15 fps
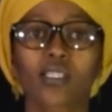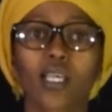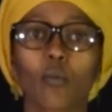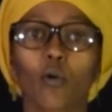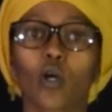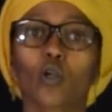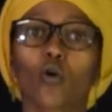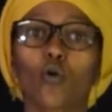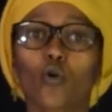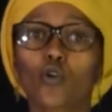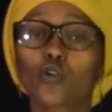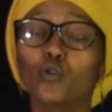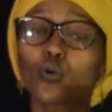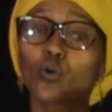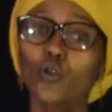someone who
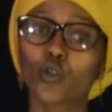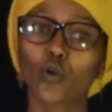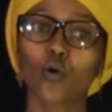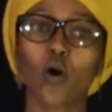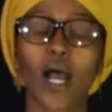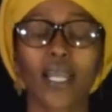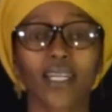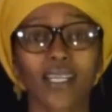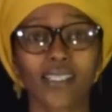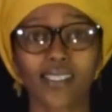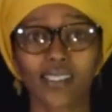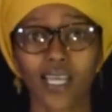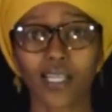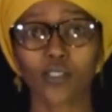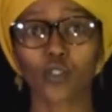you know
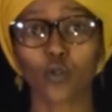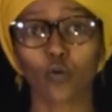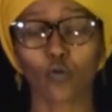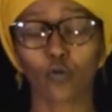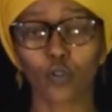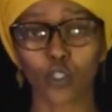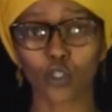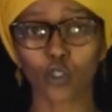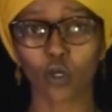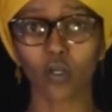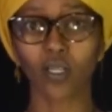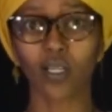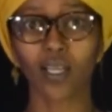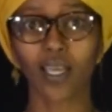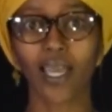understands your
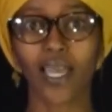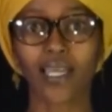vision,